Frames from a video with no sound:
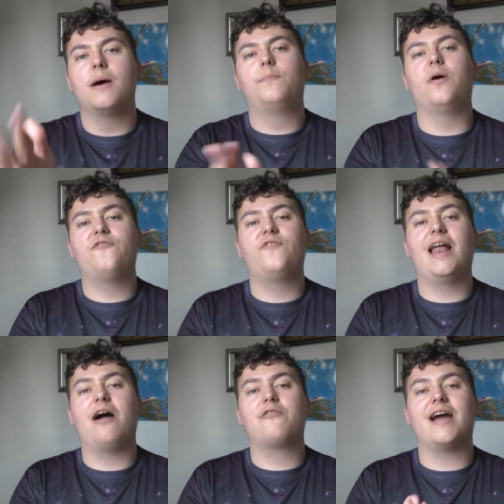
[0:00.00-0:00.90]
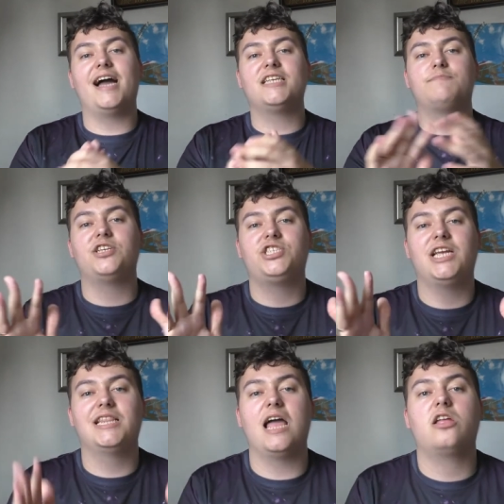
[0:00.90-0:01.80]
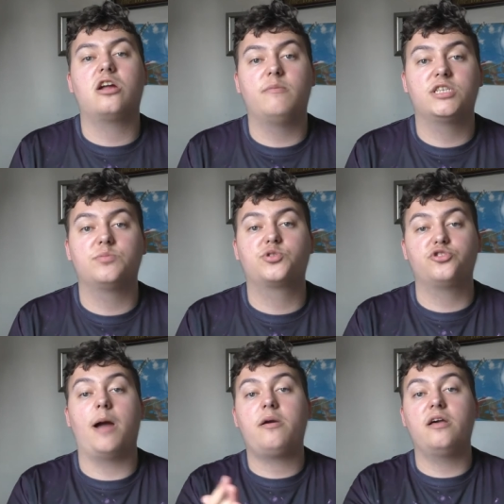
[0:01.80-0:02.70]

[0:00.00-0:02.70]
But for now, guys, make sure you like, comment, subscribe,